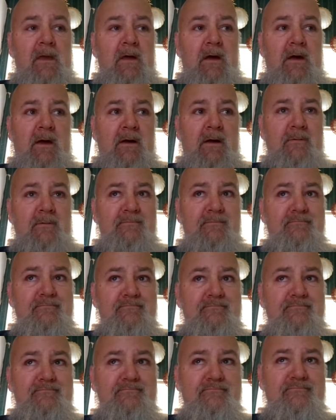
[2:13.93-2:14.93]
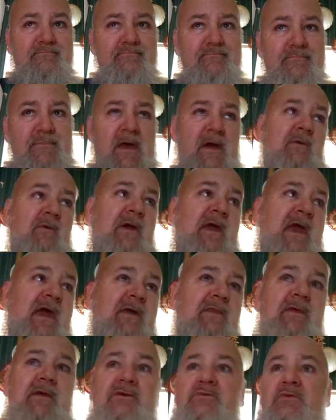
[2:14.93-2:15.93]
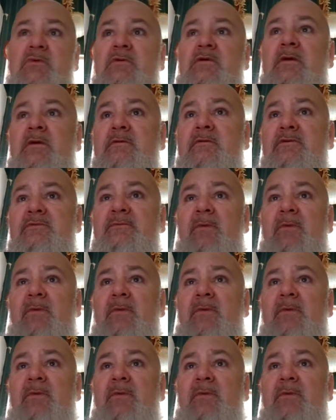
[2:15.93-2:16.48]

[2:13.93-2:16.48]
uh, now we had this one that was